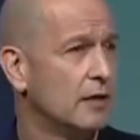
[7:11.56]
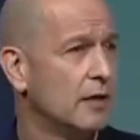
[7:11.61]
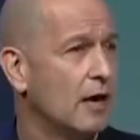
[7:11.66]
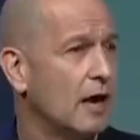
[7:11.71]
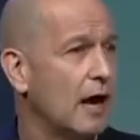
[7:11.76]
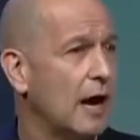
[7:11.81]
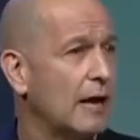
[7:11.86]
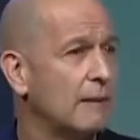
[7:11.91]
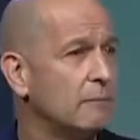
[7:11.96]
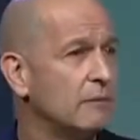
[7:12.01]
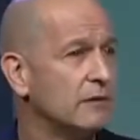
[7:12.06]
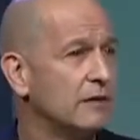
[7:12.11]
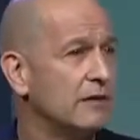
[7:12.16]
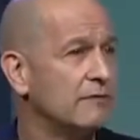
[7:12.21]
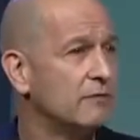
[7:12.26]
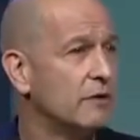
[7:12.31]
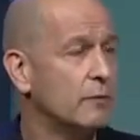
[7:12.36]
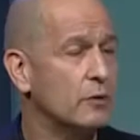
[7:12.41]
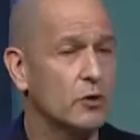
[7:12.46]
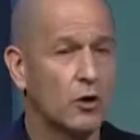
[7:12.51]
I believe
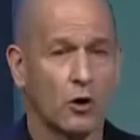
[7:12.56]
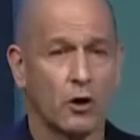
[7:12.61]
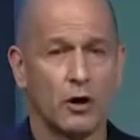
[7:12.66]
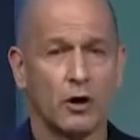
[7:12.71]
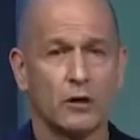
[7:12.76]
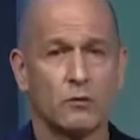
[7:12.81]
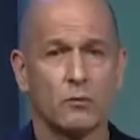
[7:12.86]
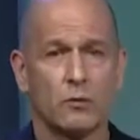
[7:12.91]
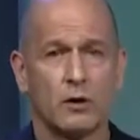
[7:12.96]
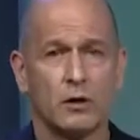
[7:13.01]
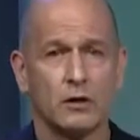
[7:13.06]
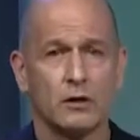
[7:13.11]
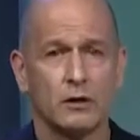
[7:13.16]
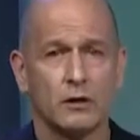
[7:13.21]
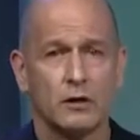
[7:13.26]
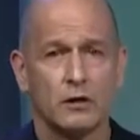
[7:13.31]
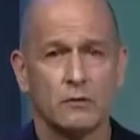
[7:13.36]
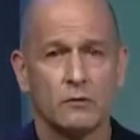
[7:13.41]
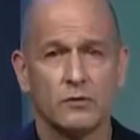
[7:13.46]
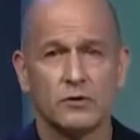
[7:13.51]
that with hard work,
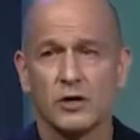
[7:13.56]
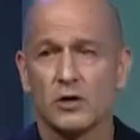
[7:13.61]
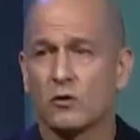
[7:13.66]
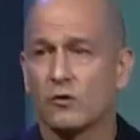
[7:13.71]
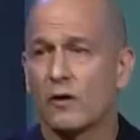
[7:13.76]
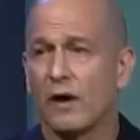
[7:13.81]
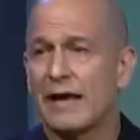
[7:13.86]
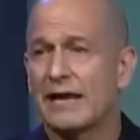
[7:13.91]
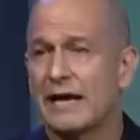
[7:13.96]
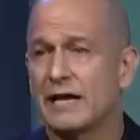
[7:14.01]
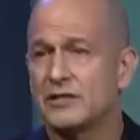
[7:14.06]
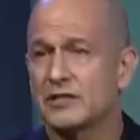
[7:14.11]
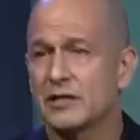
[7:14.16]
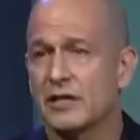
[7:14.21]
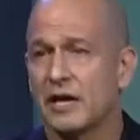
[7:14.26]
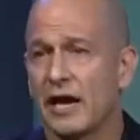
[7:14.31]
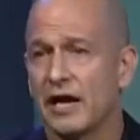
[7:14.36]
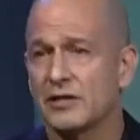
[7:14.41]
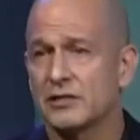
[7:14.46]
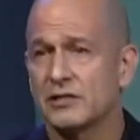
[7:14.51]
with a great
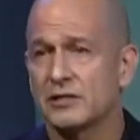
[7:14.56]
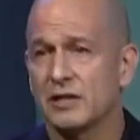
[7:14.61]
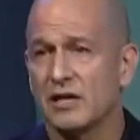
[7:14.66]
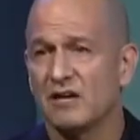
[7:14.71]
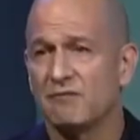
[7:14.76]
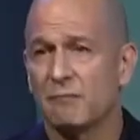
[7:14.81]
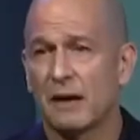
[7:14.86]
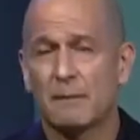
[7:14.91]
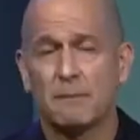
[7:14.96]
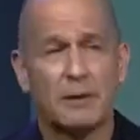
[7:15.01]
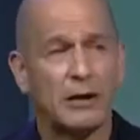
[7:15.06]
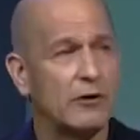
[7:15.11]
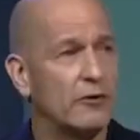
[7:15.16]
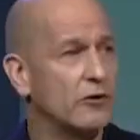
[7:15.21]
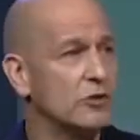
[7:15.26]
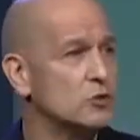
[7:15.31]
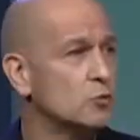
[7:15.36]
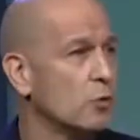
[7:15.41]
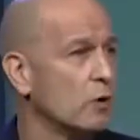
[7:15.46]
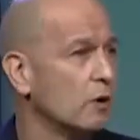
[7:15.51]
education, if my
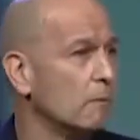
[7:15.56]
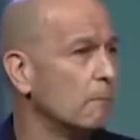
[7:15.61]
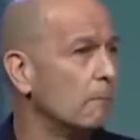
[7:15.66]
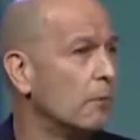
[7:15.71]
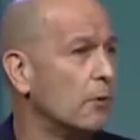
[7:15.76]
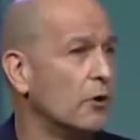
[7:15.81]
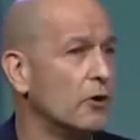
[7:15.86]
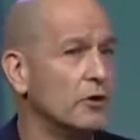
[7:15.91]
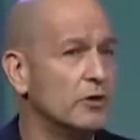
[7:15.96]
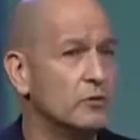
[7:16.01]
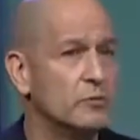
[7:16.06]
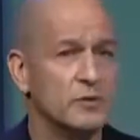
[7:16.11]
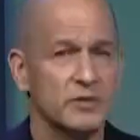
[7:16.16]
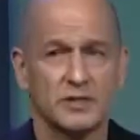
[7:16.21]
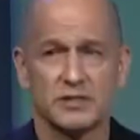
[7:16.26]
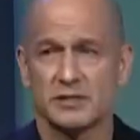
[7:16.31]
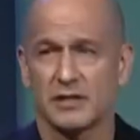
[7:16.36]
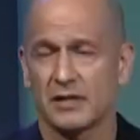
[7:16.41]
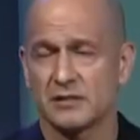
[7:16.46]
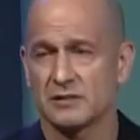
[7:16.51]
parents weren't burdened with
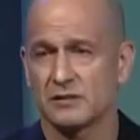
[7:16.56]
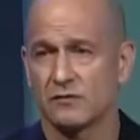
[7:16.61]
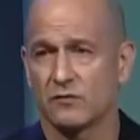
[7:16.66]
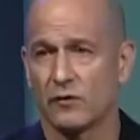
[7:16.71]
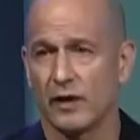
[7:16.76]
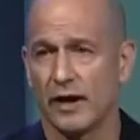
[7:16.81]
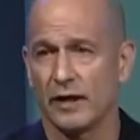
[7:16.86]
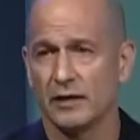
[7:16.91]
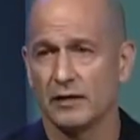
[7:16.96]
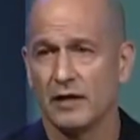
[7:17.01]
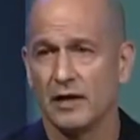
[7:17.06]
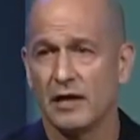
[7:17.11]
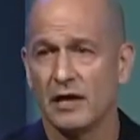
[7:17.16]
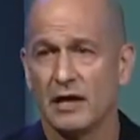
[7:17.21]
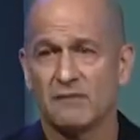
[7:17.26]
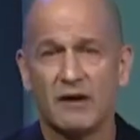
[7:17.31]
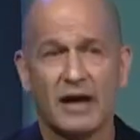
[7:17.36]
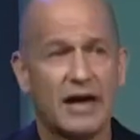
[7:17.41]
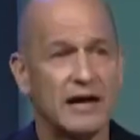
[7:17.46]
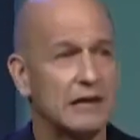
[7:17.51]
excessive rent, if
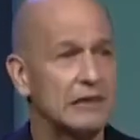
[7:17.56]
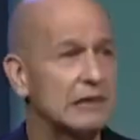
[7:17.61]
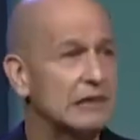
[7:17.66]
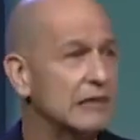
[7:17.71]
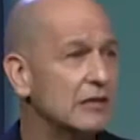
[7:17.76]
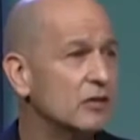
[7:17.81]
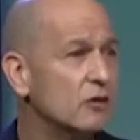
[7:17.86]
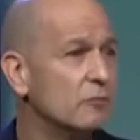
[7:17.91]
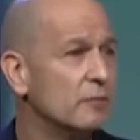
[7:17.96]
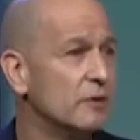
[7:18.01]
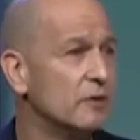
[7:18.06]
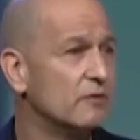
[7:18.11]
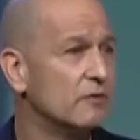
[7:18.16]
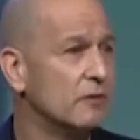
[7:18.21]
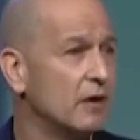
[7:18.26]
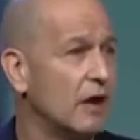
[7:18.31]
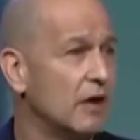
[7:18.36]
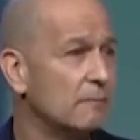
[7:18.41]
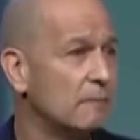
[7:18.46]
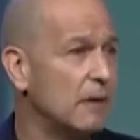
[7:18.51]
I had a little bit of
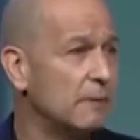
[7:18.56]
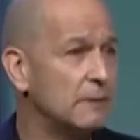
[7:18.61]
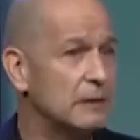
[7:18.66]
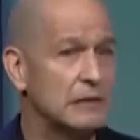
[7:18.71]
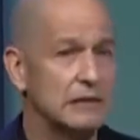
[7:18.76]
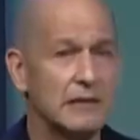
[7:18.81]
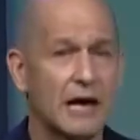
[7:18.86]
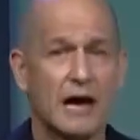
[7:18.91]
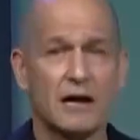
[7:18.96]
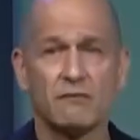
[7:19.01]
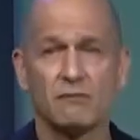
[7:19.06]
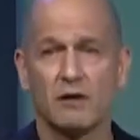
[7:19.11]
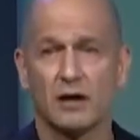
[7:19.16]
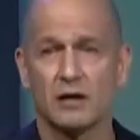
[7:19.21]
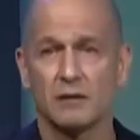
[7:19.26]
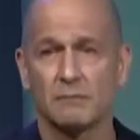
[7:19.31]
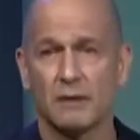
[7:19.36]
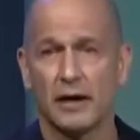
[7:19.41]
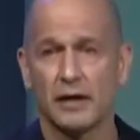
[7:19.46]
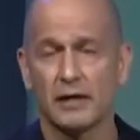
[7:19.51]
luck, maybe a lot of luck
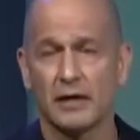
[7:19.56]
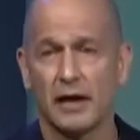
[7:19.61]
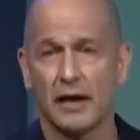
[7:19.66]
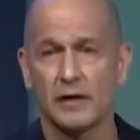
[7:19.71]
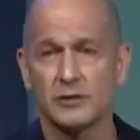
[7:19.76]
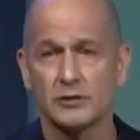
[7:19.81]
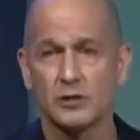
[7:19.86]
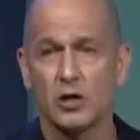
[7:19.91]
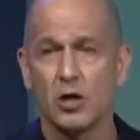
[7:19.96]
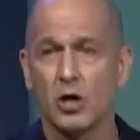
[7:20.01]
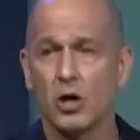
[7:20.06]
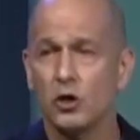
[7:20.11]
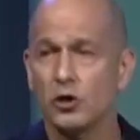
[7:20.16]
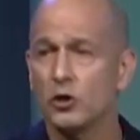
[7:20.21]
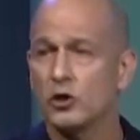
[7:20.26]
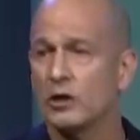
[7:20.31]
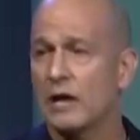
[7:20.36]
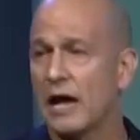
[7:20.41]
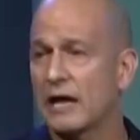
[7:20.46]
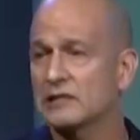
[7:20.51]
in my case, you
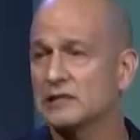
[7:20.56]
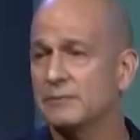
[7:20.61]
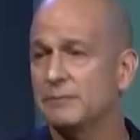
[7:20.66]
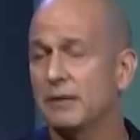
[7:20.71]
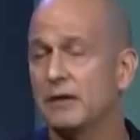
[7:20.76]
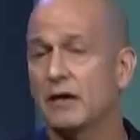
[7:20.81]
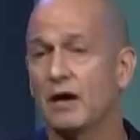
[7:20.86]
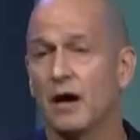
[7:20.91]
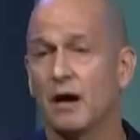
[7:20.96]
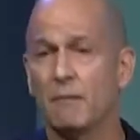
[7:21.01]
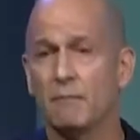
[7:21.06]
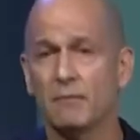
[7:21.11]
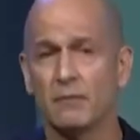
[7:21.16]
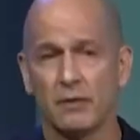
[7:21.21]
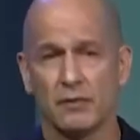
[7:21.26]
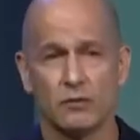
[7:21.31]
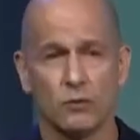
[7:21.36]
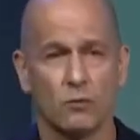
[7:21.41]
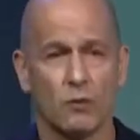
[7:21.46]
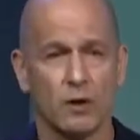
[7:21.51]
could actually become
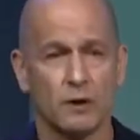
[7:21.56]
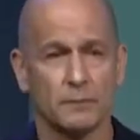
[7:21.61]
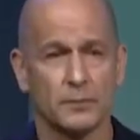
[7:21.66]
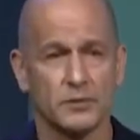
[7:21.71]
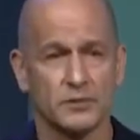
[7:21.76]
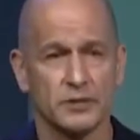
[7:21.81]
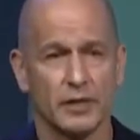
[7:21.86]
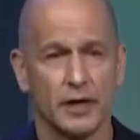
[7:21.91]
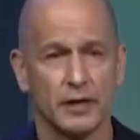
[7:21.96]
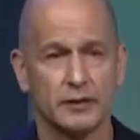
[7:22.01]
the 1%.